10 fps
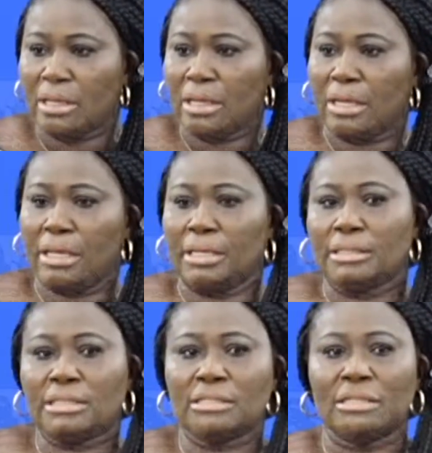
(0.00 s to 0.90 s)

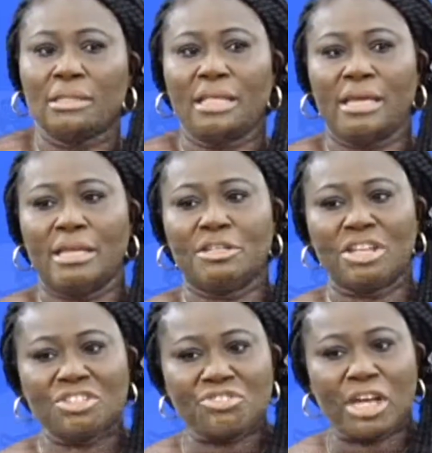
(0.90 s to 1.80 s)
And the
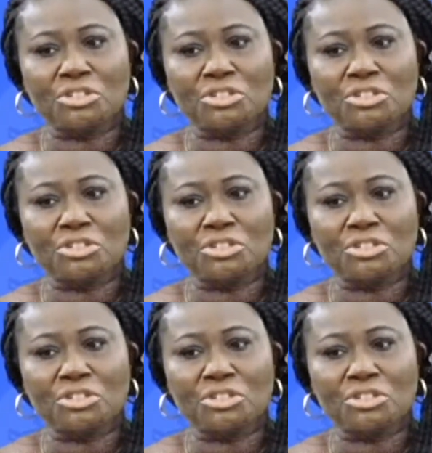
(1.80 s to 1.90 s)
industrial